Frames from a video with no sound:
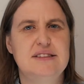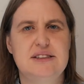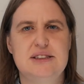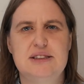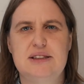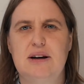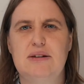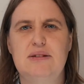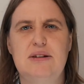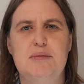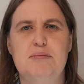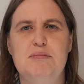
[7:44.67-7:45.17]

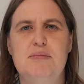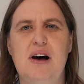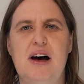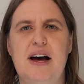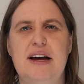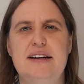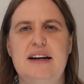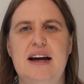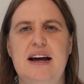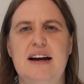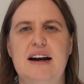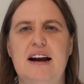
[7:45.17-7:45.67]
soul and
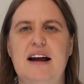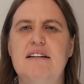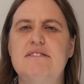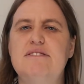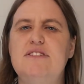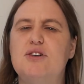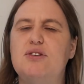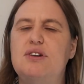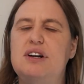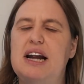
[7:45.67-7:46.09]
mind, and love your